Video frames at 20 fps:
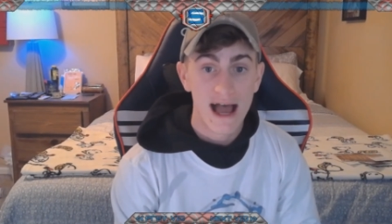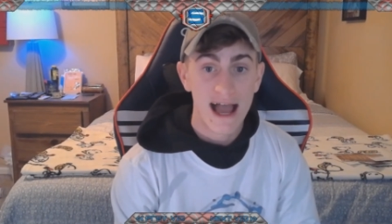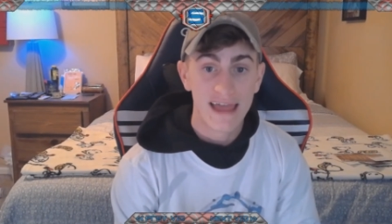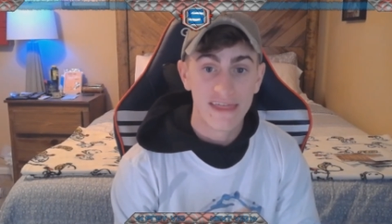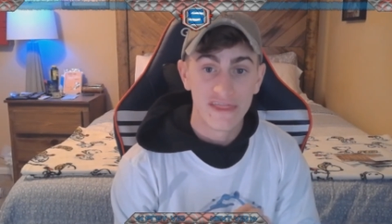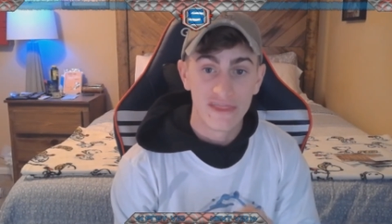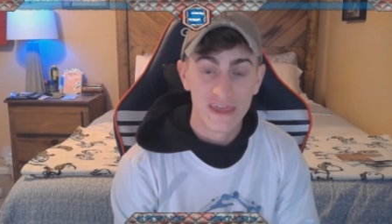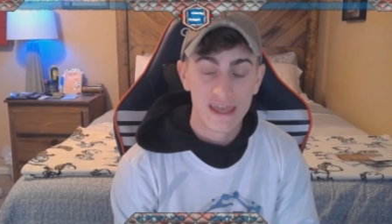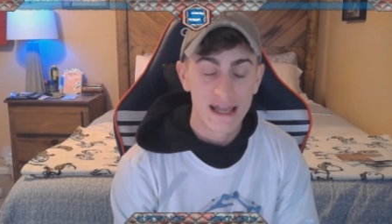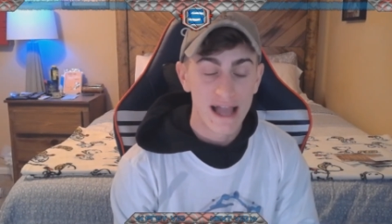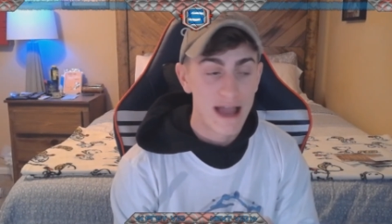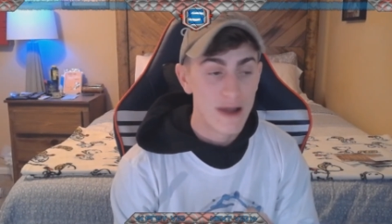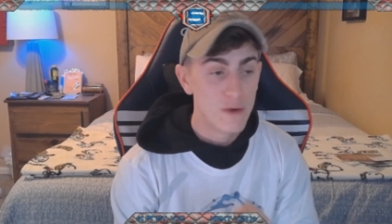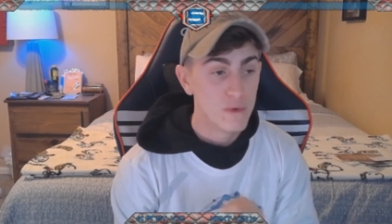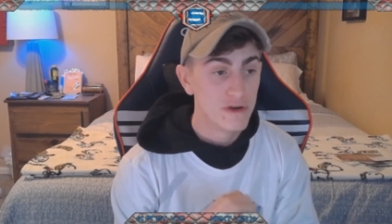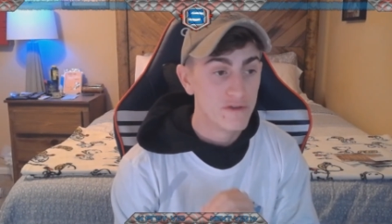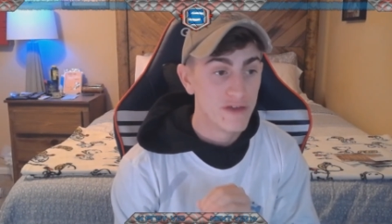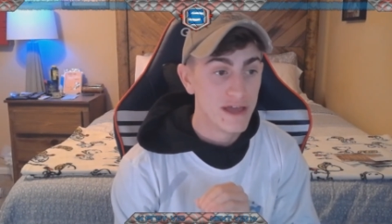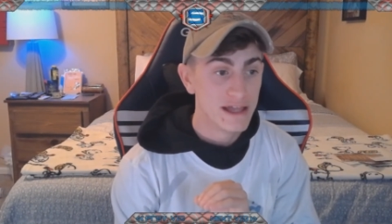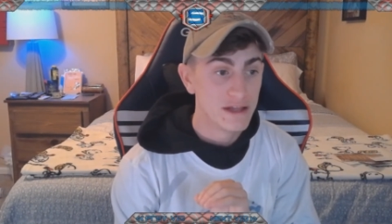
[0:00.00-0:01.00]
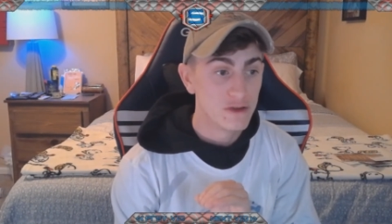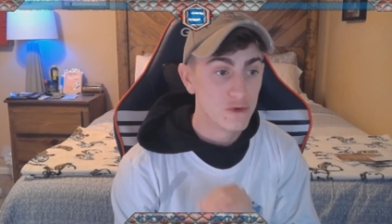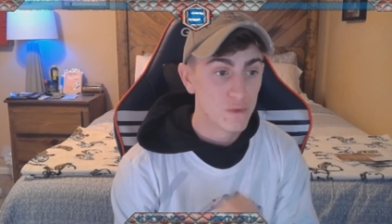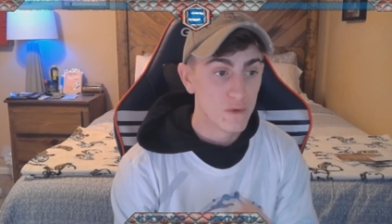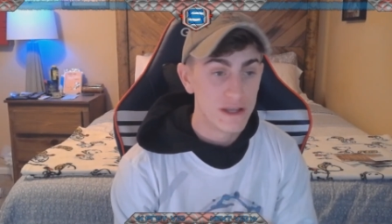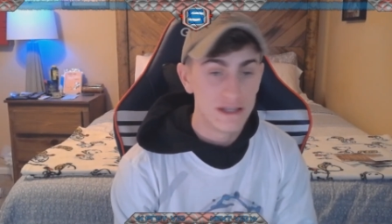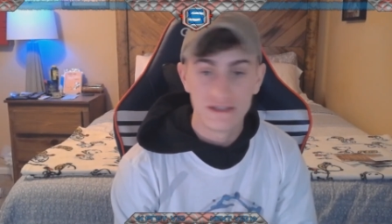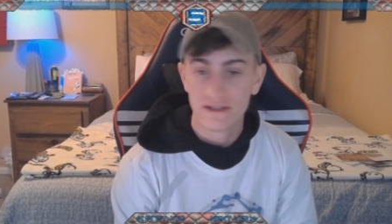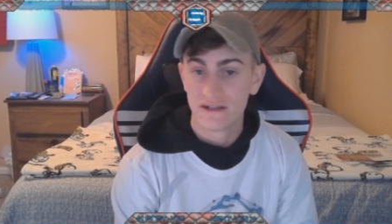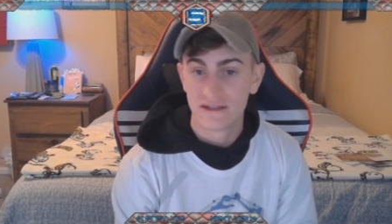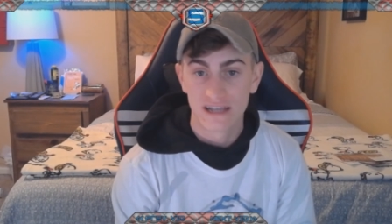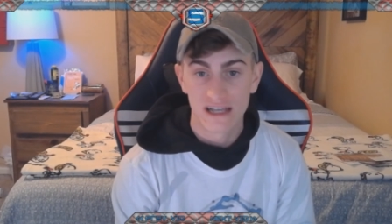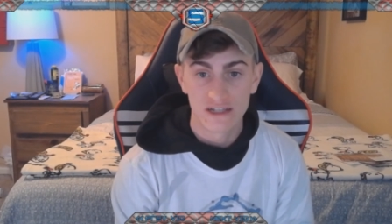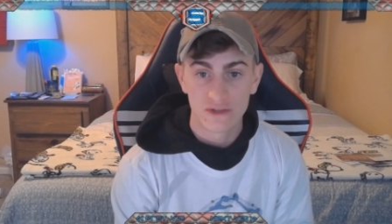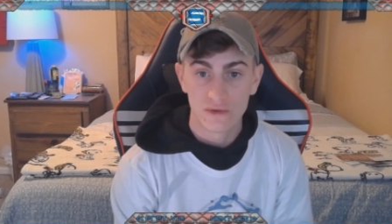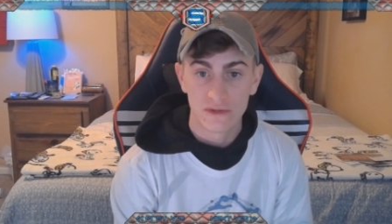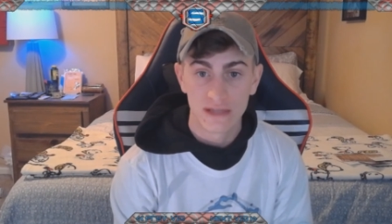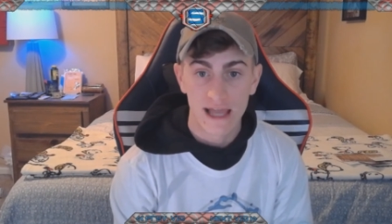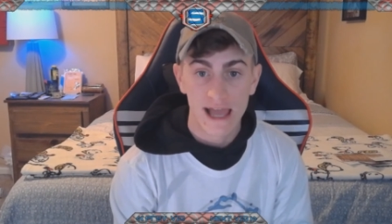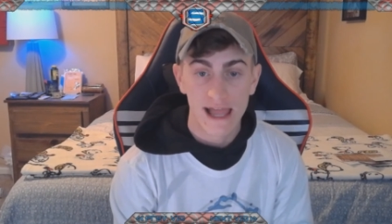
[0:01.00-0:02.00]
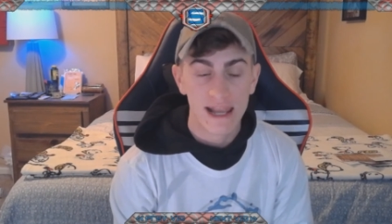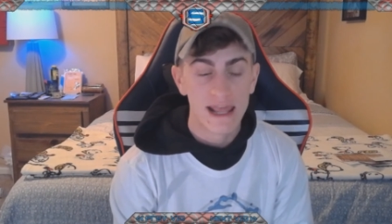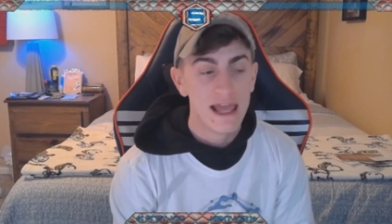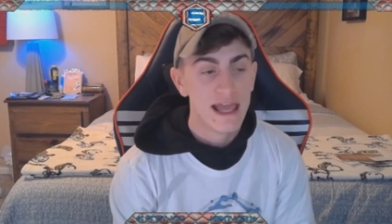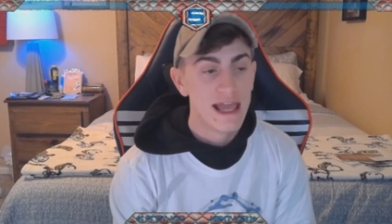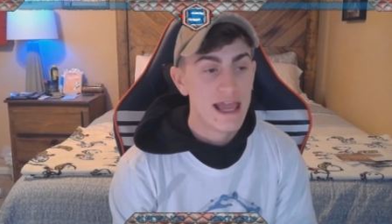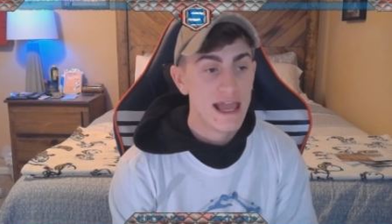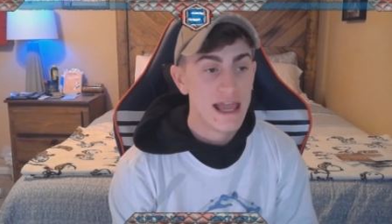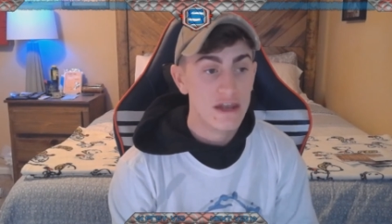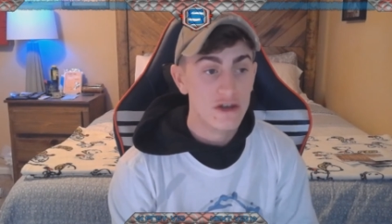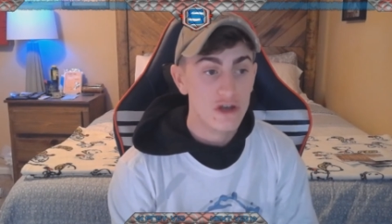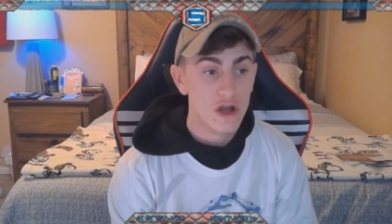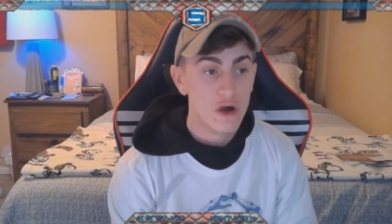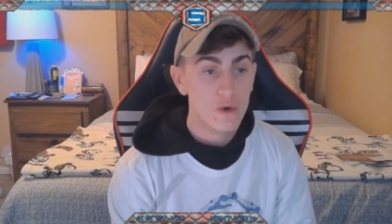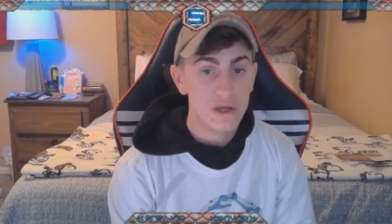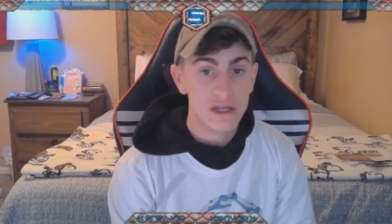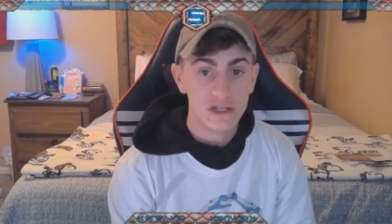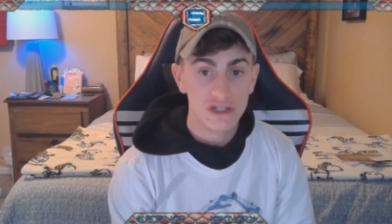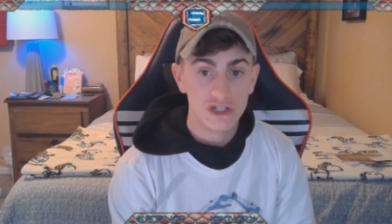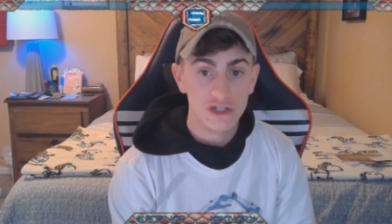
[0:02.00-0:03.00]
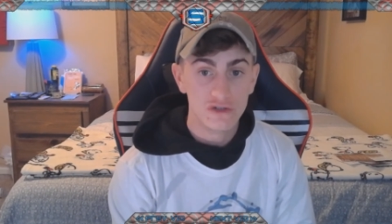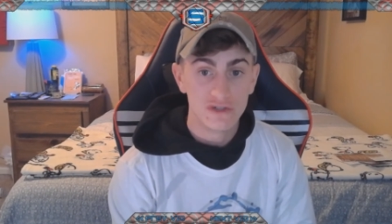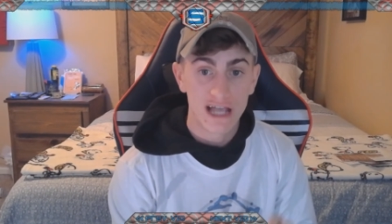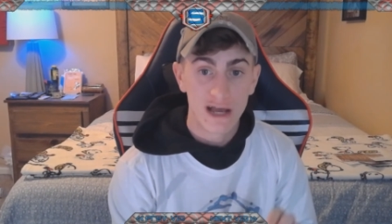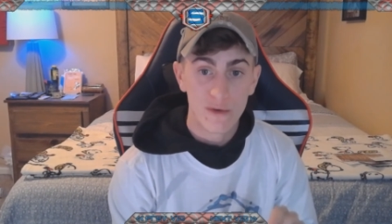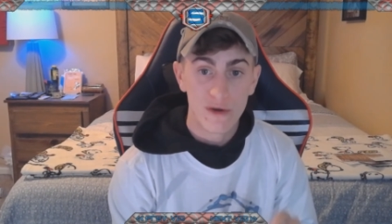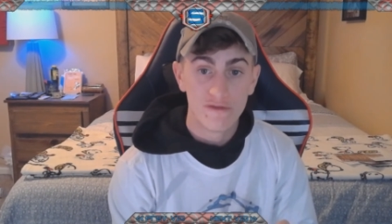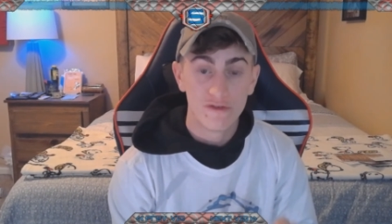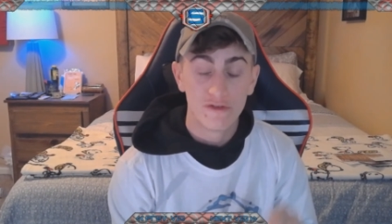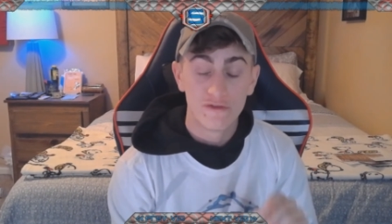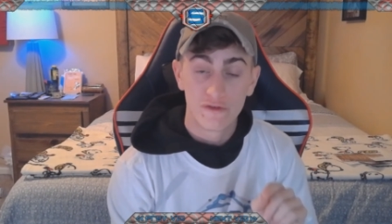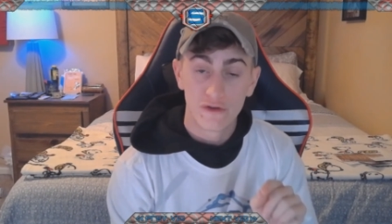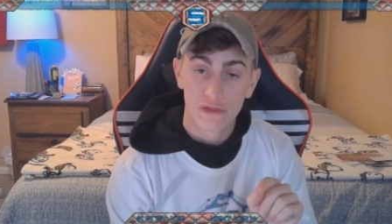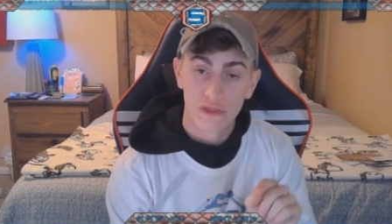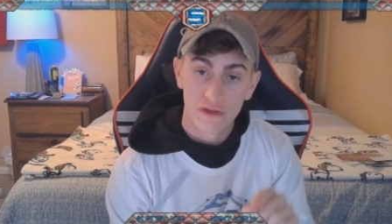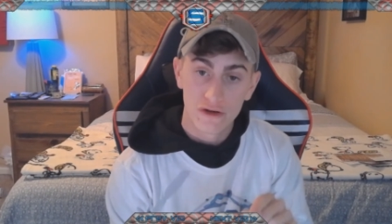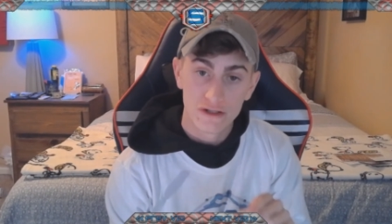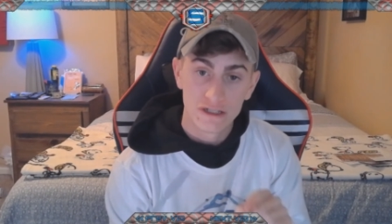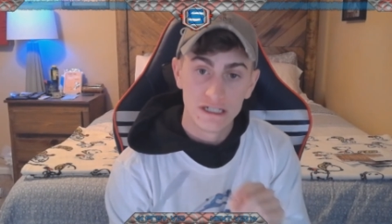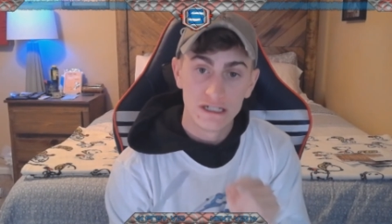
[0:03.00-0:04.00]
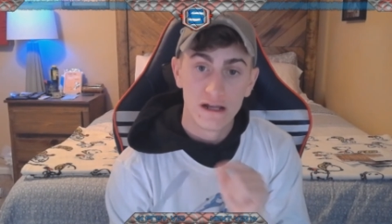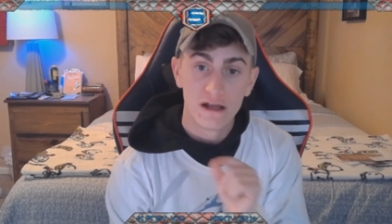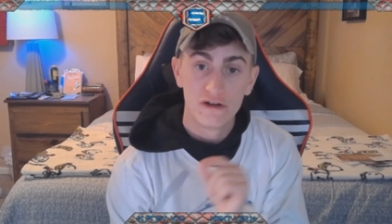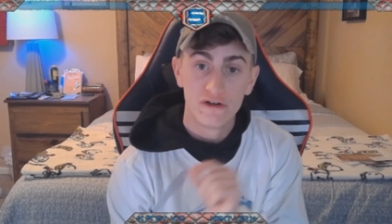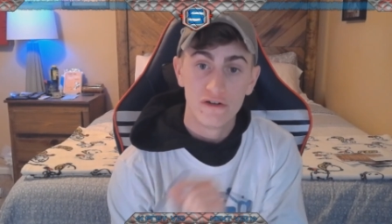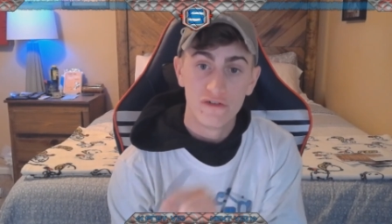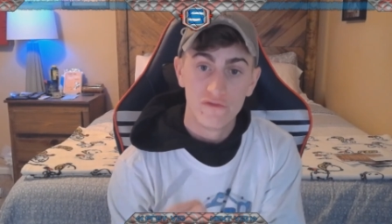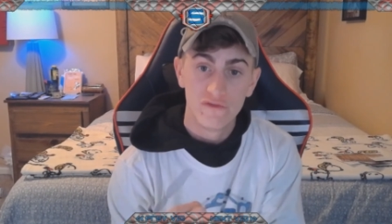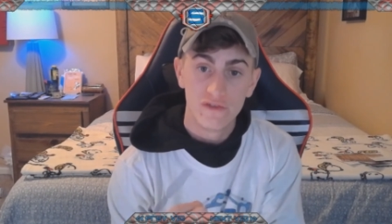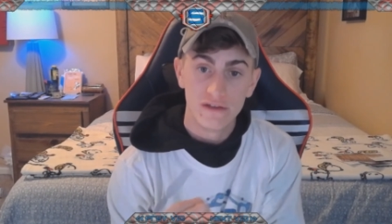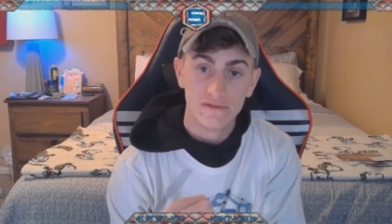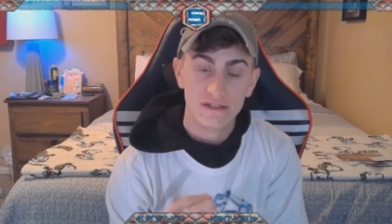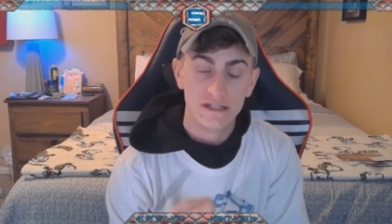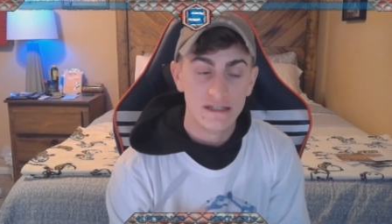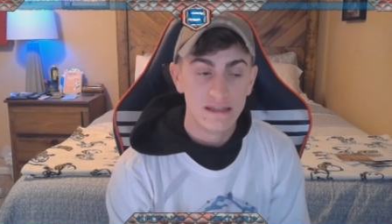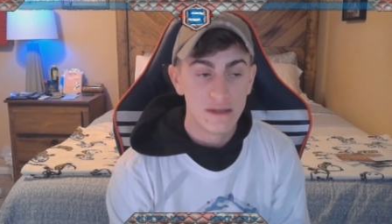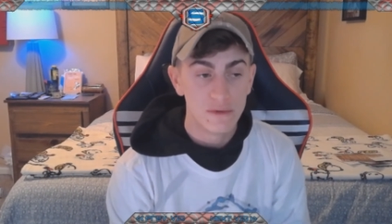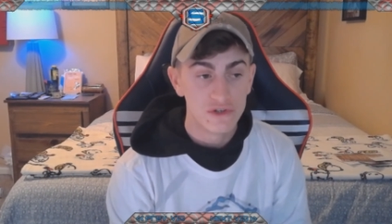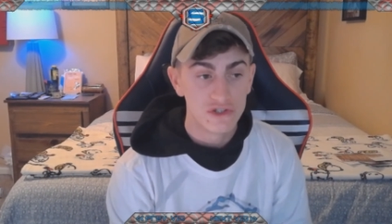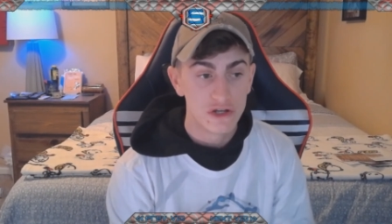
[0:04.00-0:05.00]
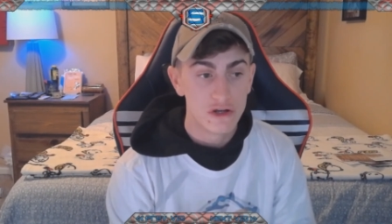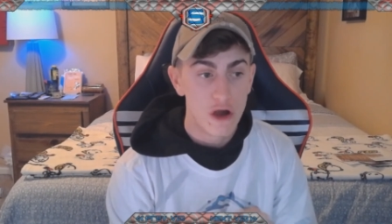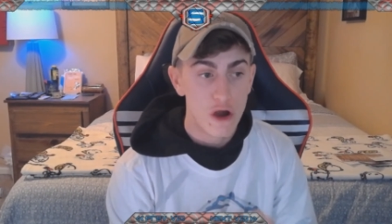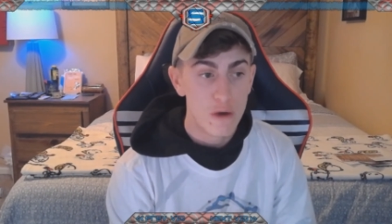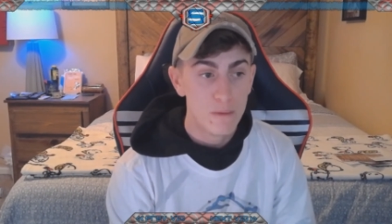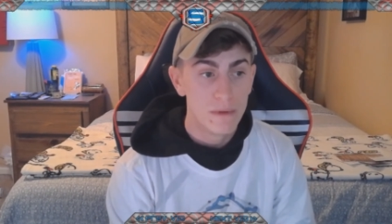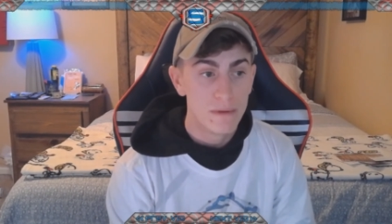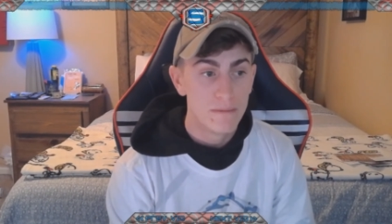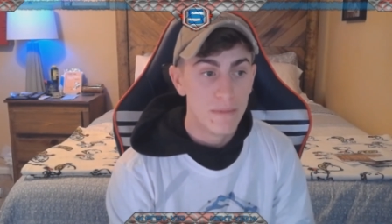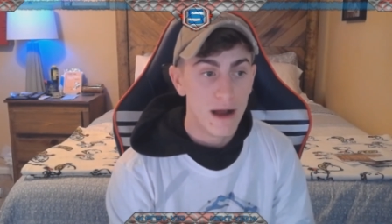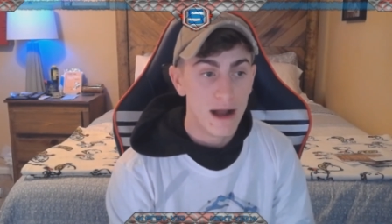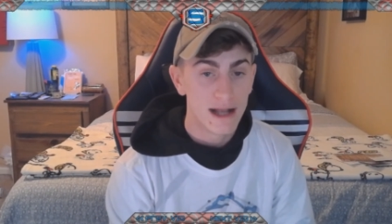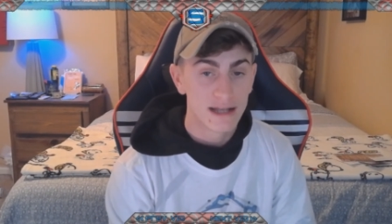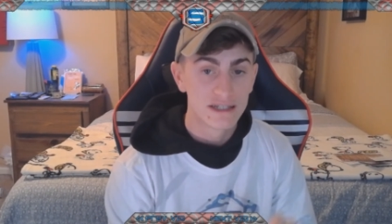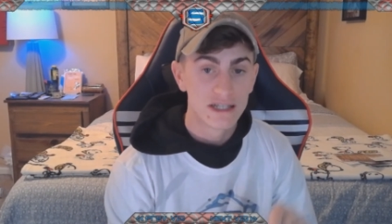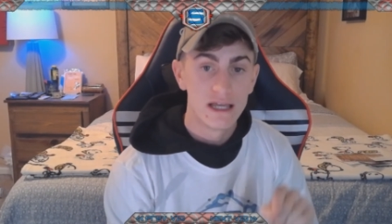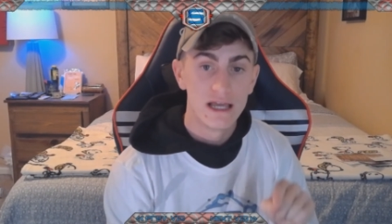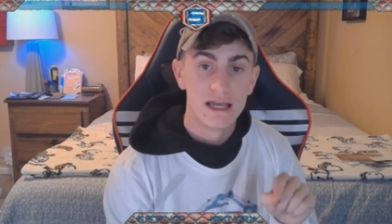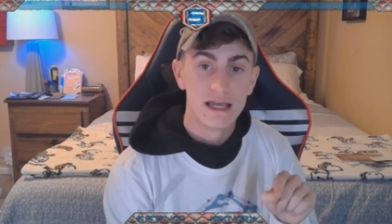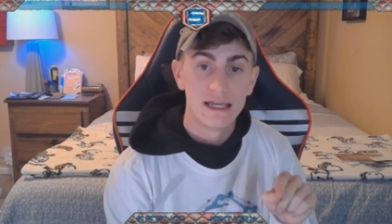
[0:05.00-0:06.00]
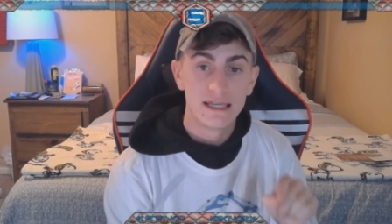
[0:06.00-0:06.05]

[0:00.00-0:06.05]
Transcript: I think I would have had great success with that and no issues. However, for $1,350, there was an open box